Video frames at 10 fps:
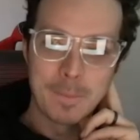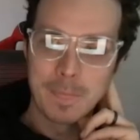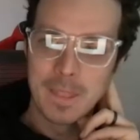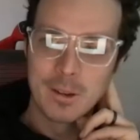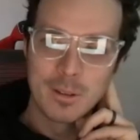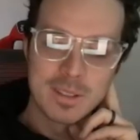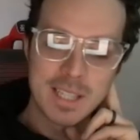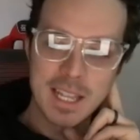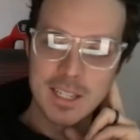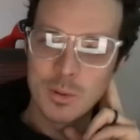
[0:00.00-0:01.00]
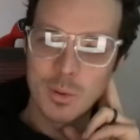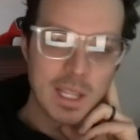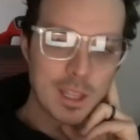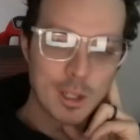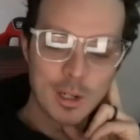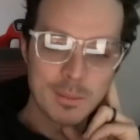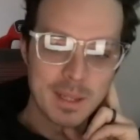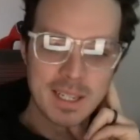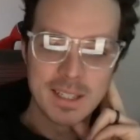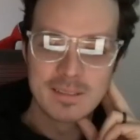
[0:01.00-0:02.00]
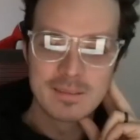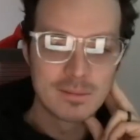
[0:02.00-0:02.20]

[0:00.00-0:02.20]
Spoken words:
the 10, 20, 30 minute